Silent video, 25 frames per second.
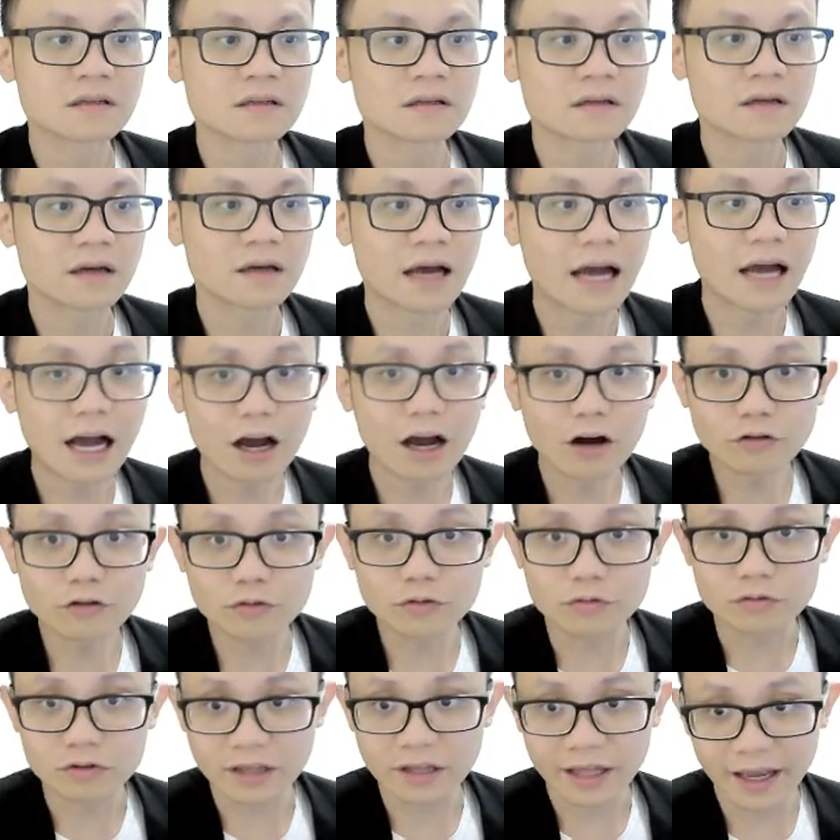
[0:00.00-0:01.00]
How
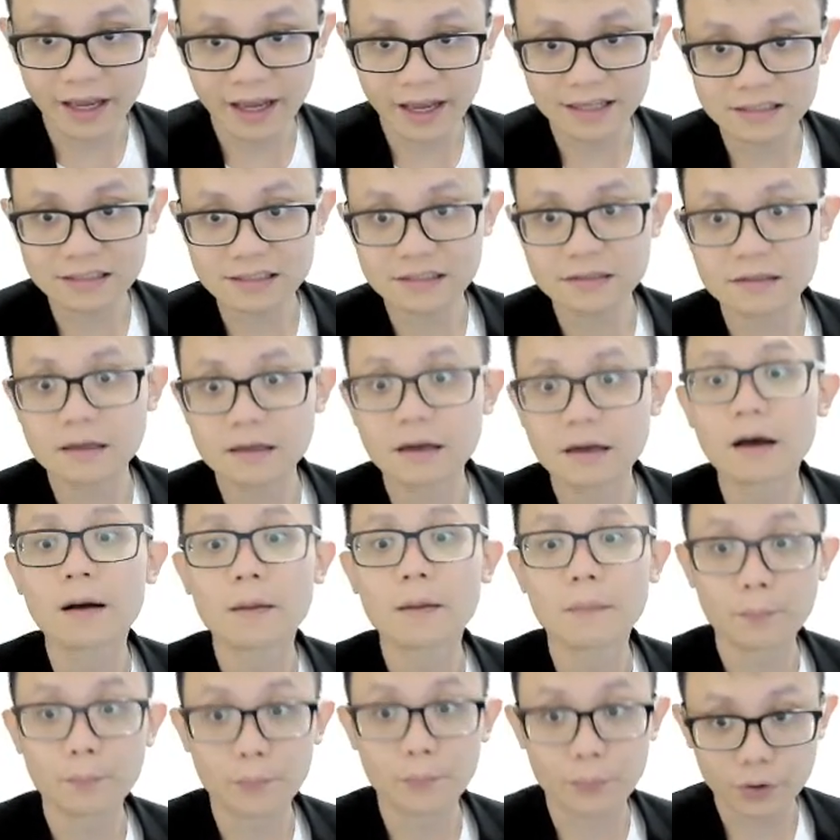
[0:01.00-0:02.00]
to test
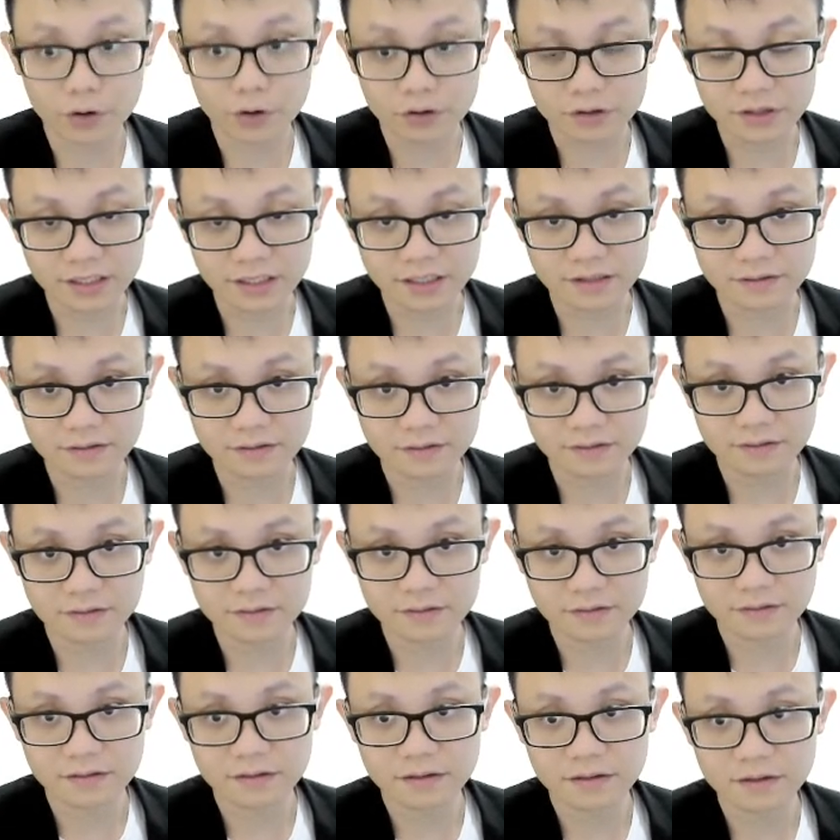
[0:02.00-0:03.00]
protein?
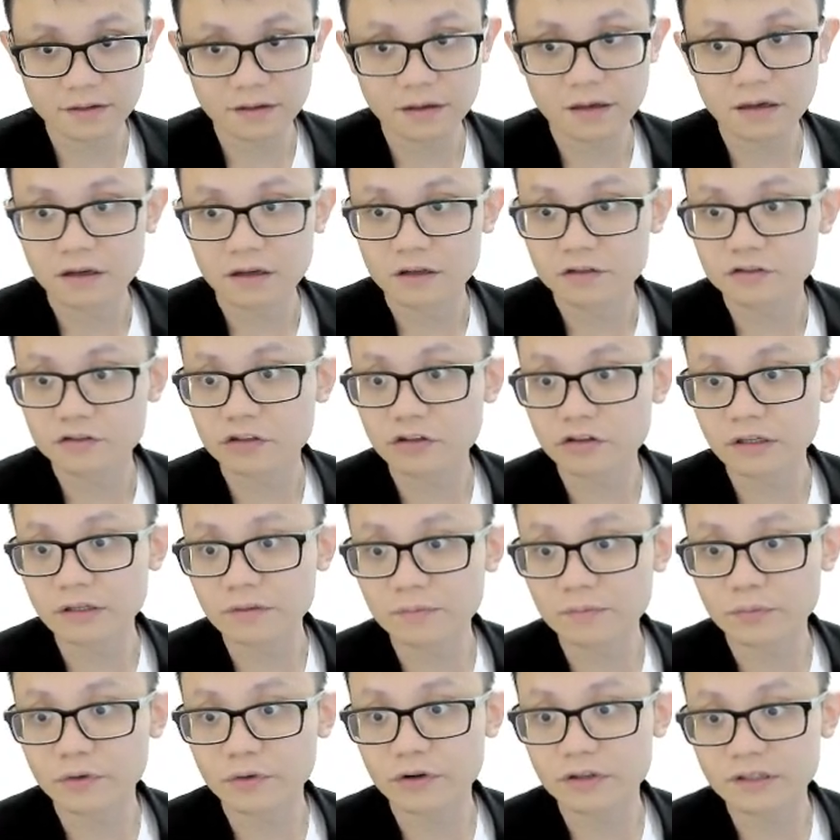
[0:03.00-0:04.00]
So in
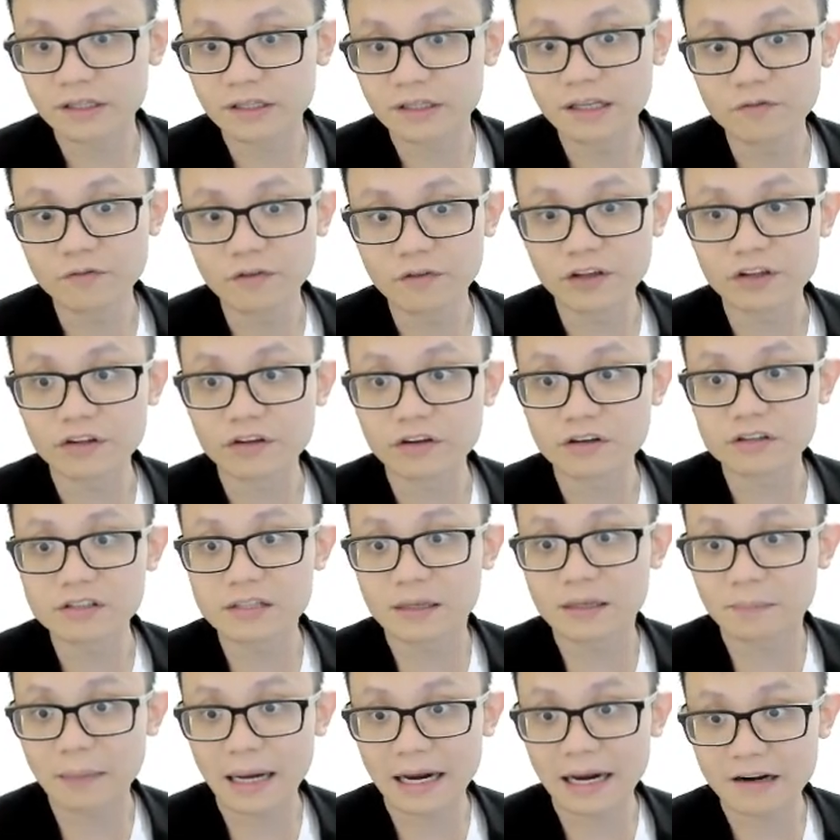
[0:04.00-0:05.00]
protein, we use a
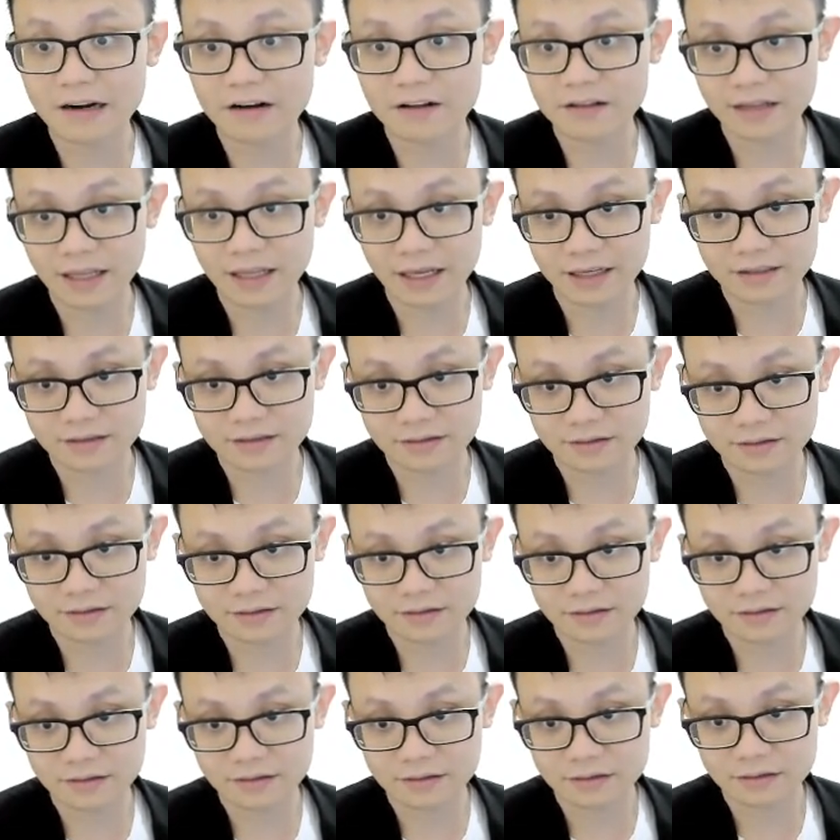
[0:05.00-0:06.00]
Mylon test.
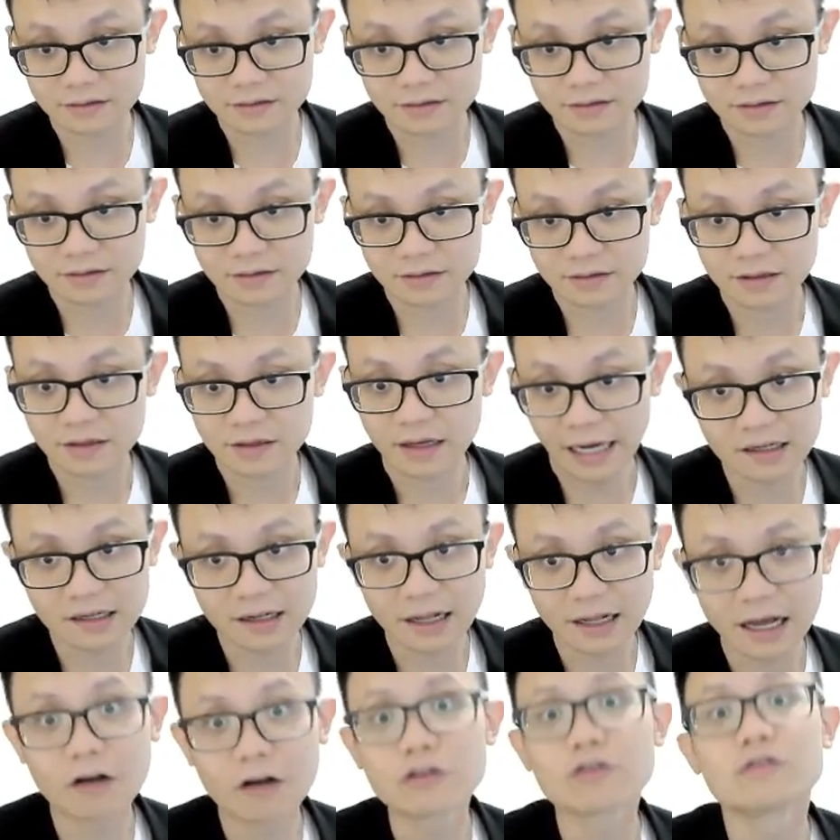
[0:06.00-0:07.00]
And
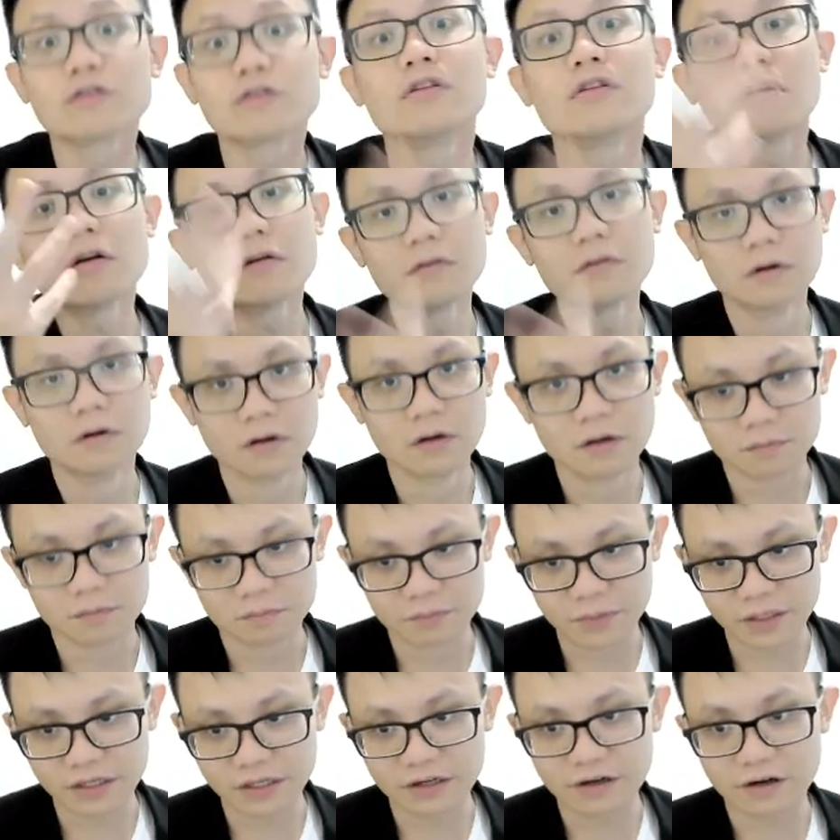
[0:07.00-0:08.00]
how you know?
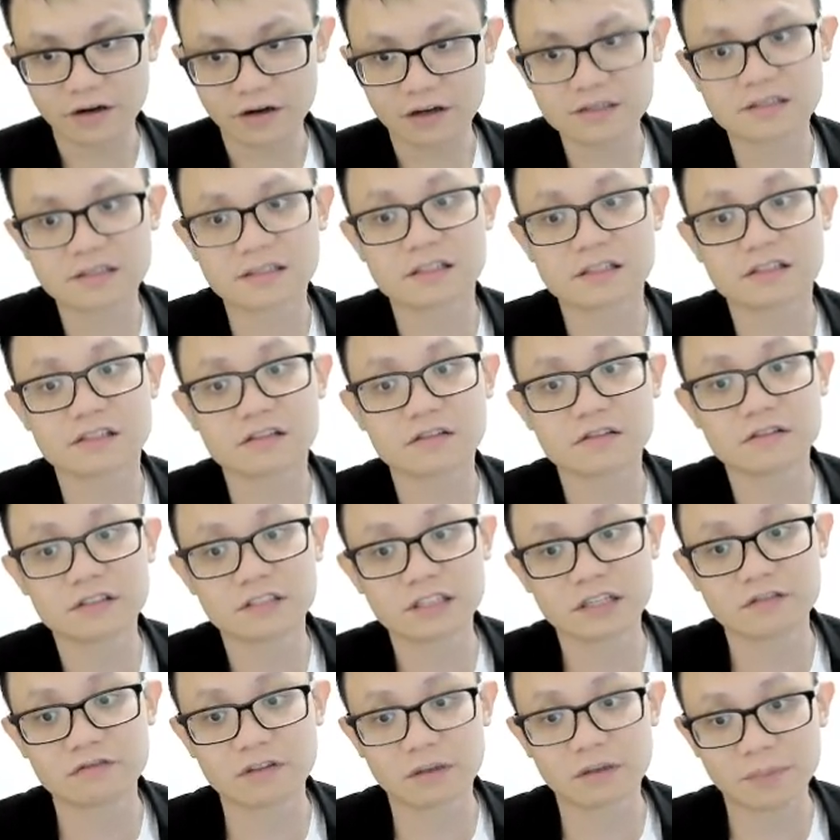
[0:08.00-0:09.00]
Because the
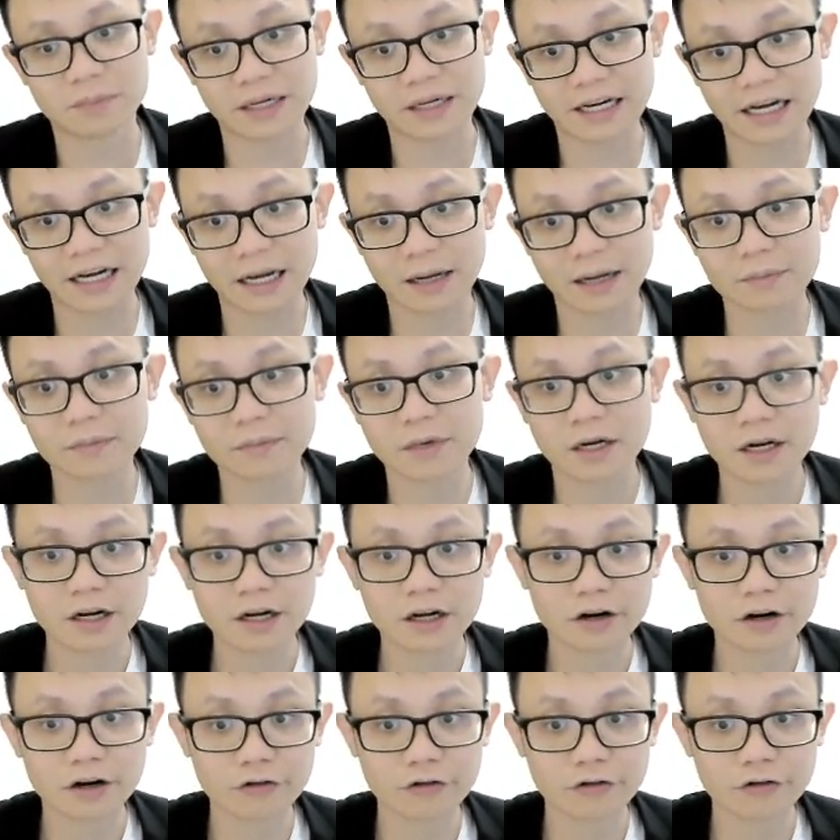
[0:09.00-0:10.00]
solution will become
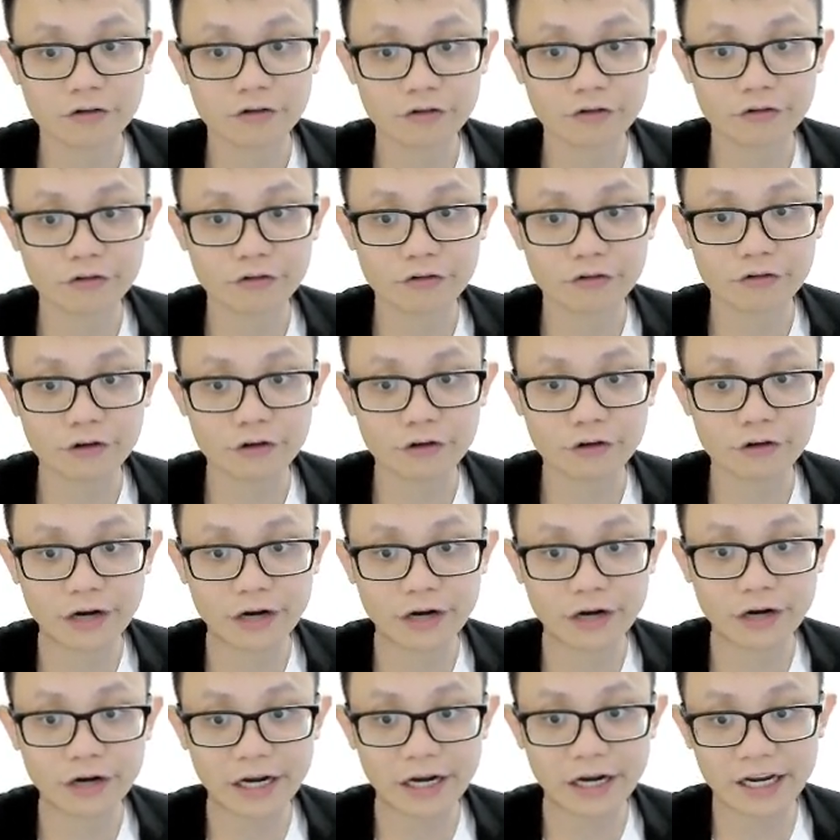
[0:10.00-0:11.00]
reddish
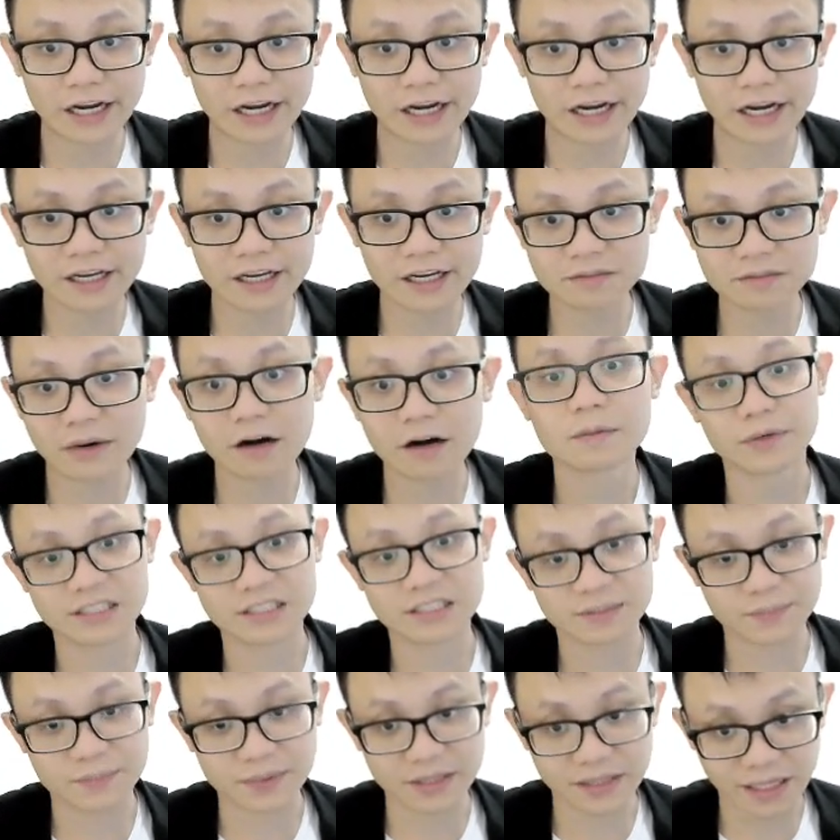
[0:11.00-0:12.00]
brown
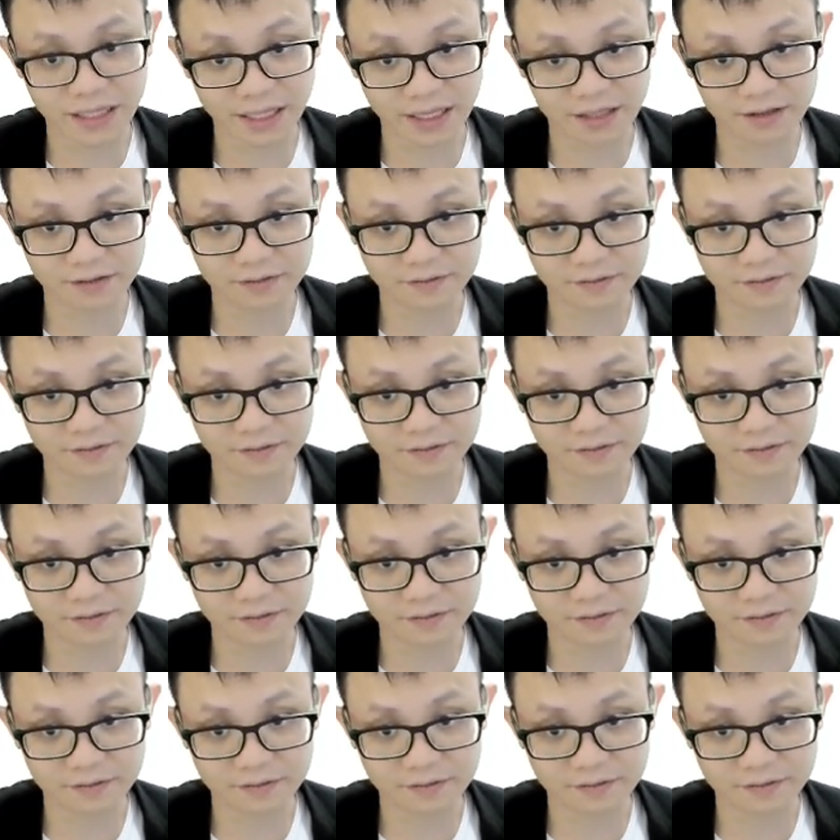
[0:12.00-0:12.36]
precipitate.